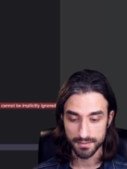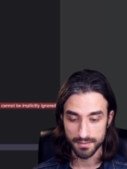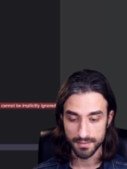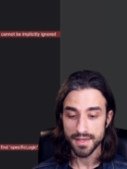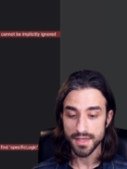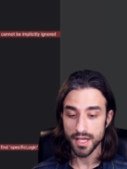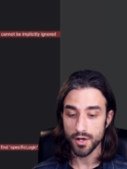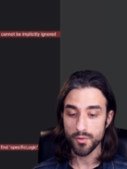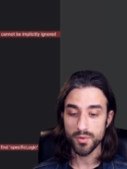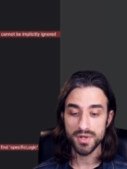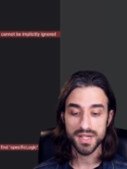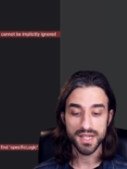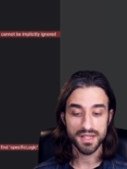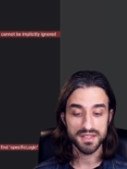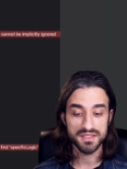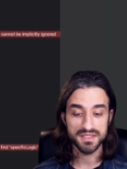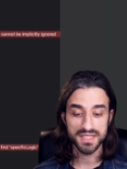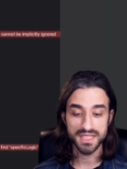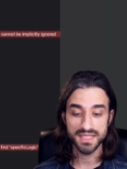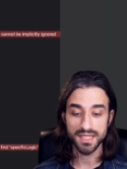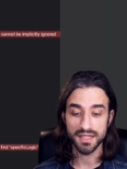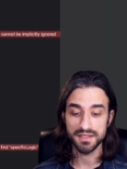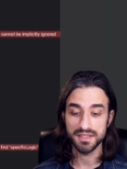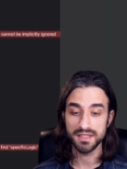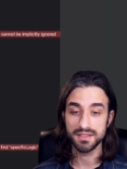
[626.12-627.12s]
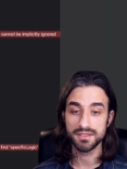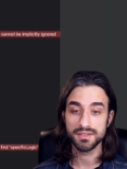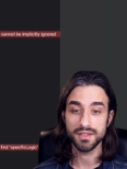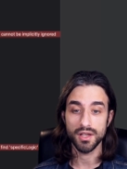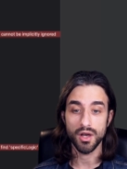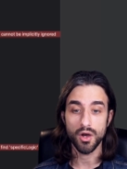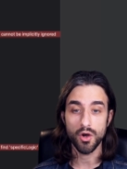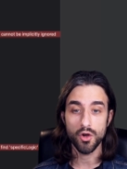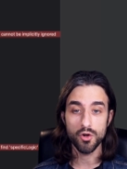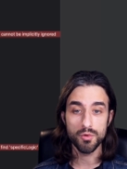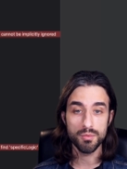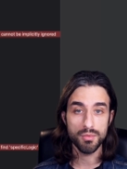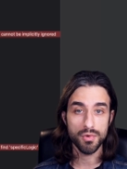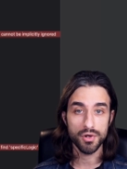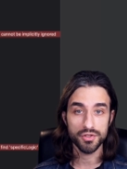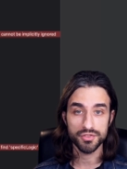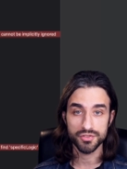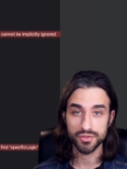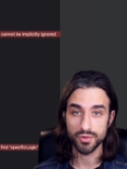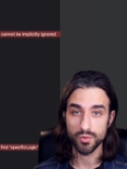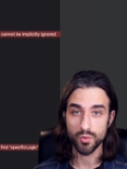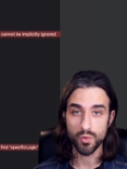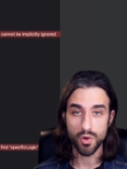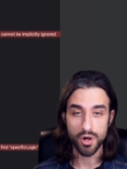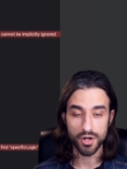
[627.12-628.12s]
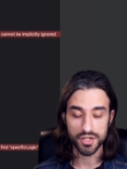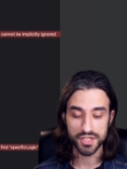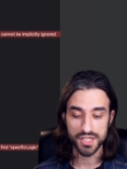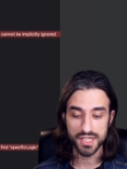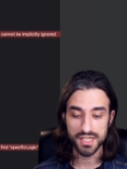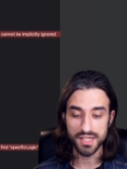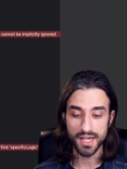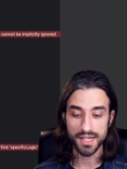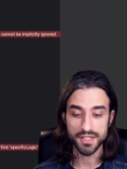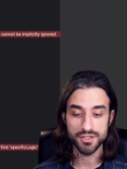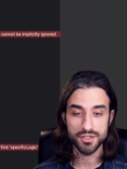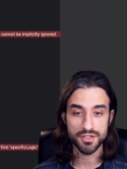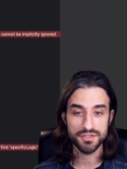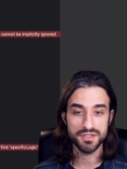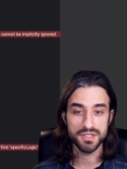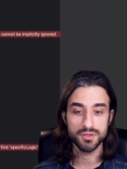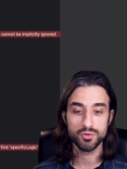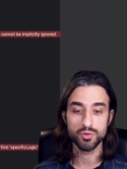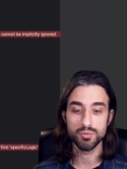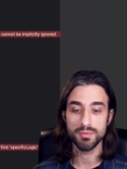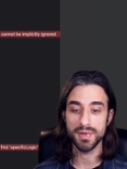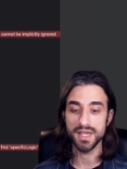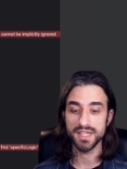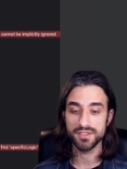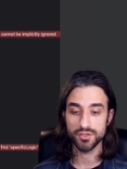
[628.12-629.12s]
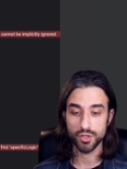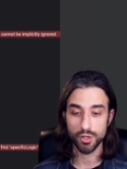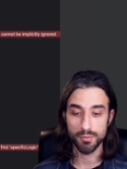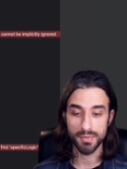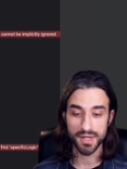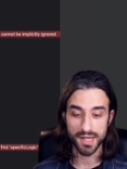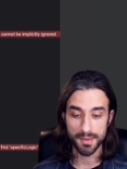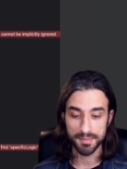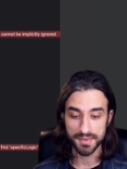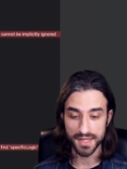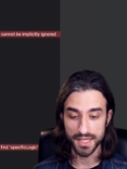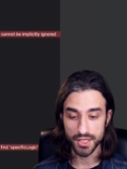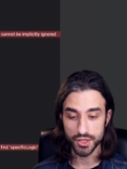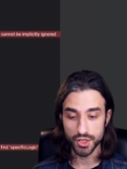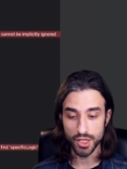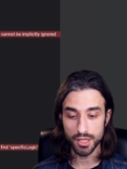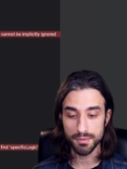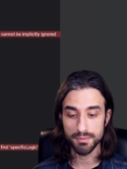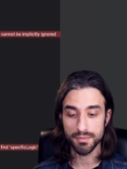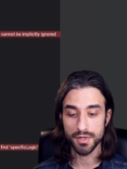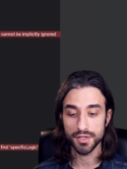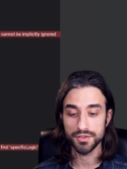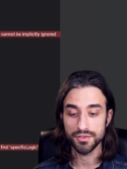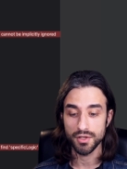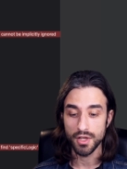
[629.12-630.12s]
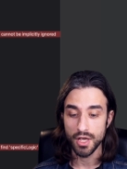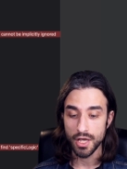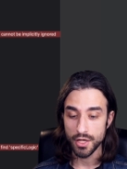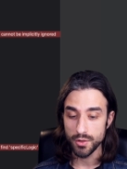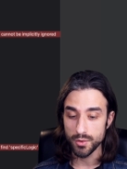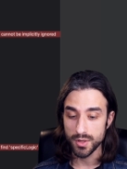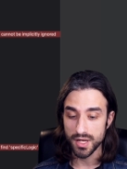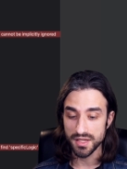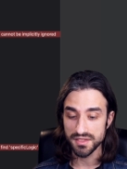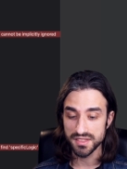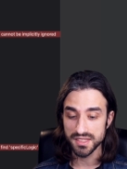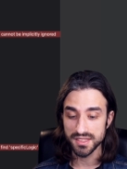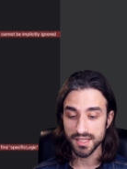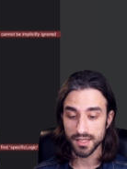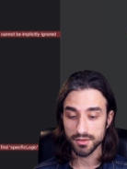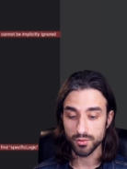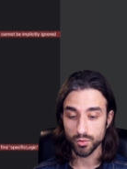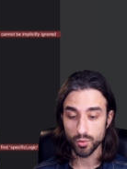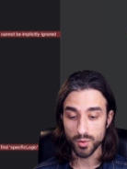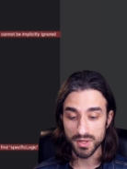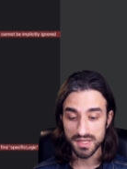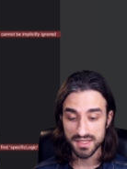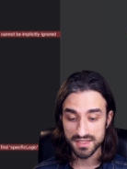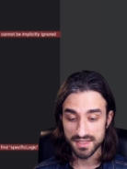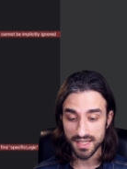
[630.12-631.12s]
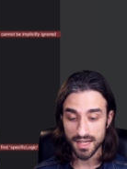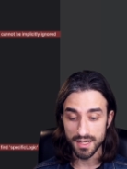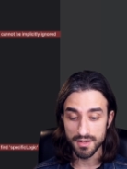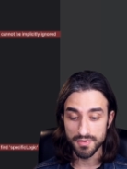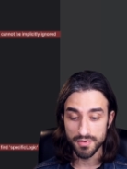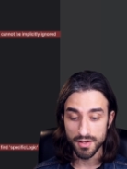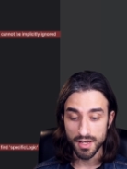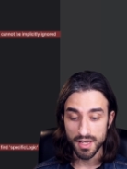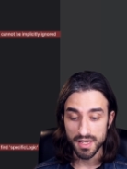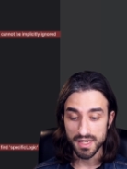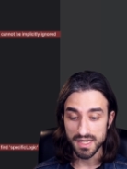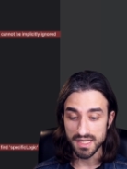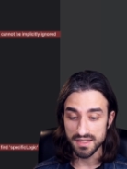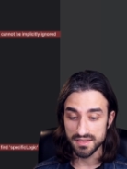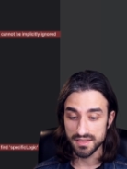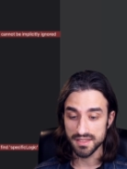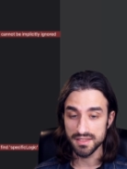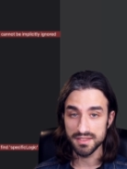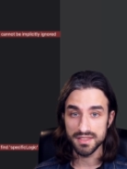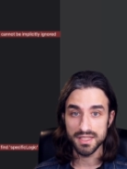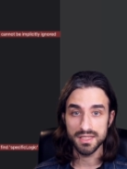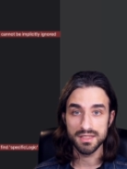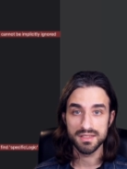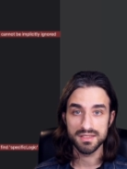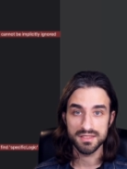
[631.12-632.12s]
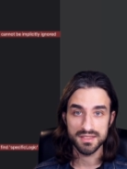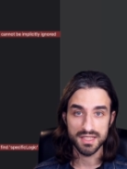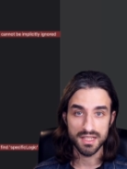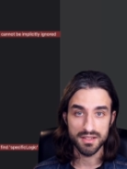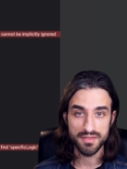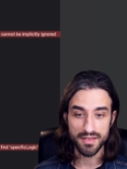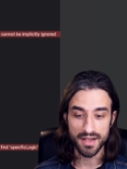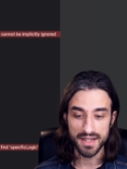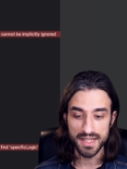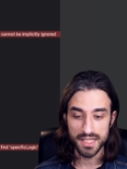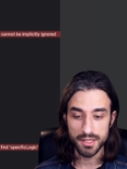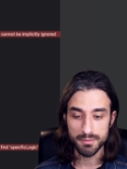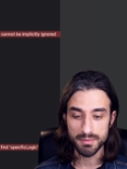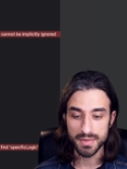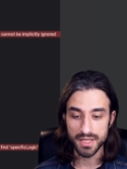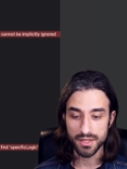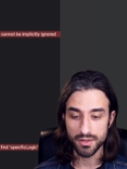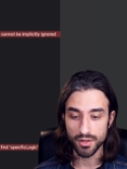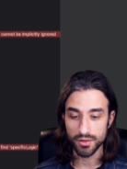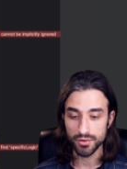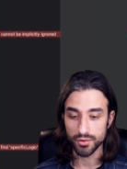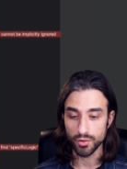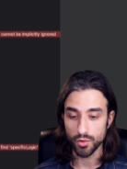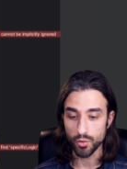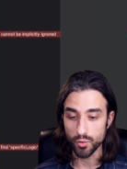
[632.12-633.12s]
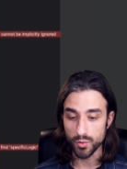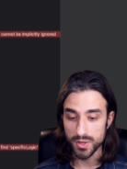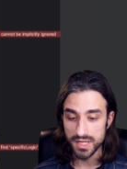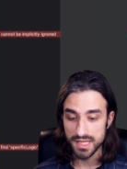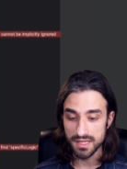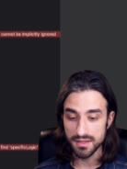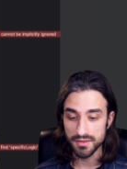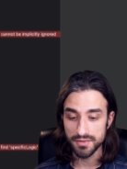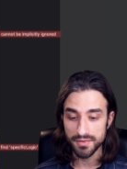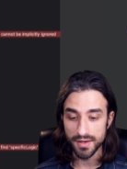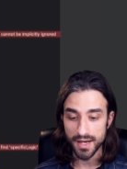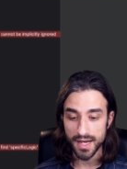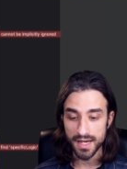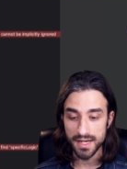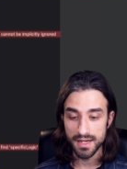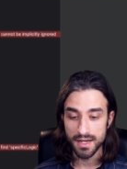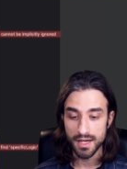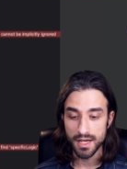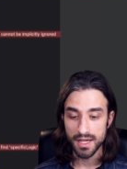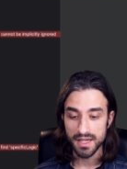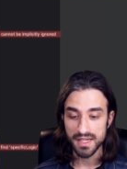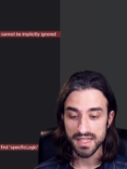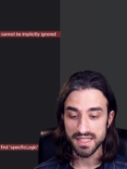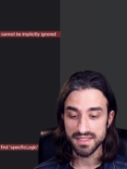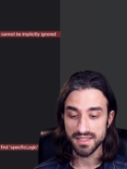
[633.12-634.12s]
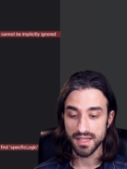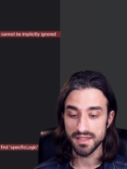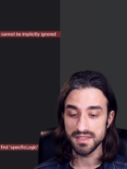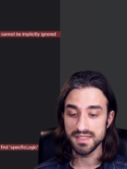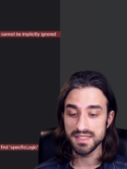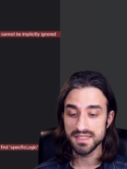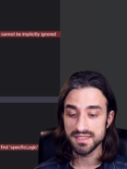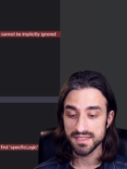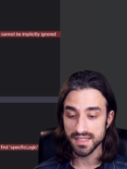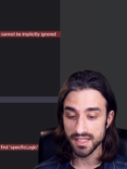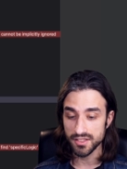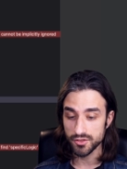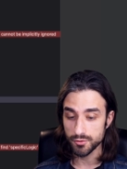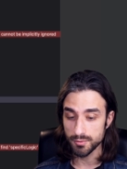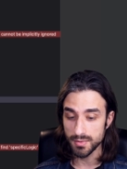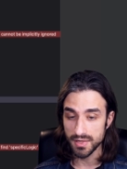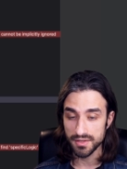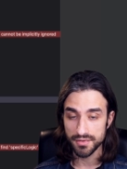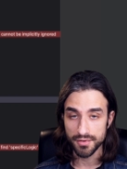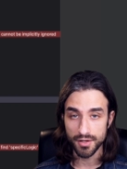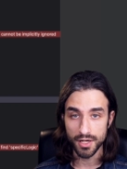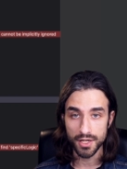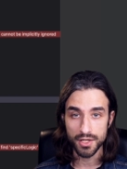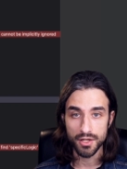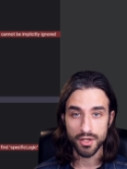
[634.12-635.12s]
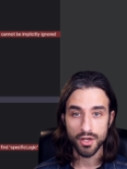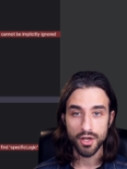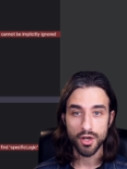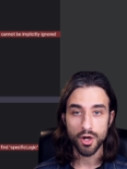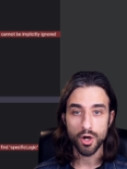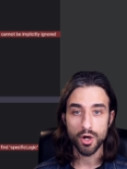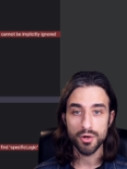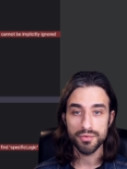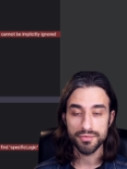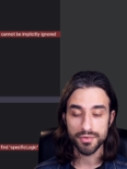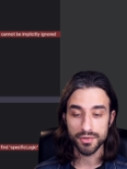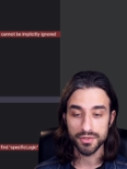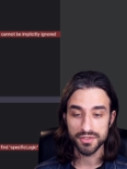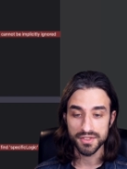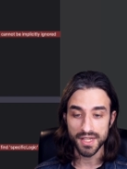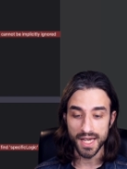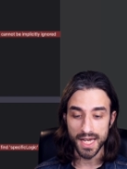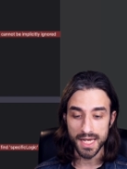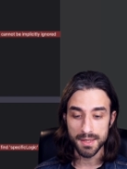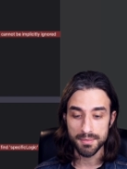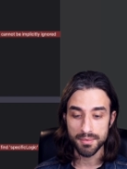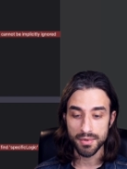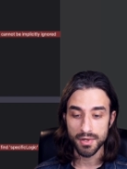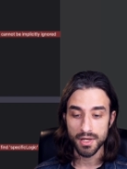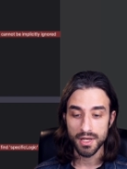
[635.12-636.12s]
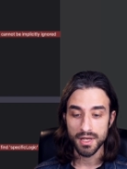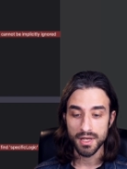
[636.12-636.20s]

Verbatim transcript: Now we can see that it's almost working, I just need to make some adaptation, but you can see that weak self is indeed still valid because weakify is an instance method of a type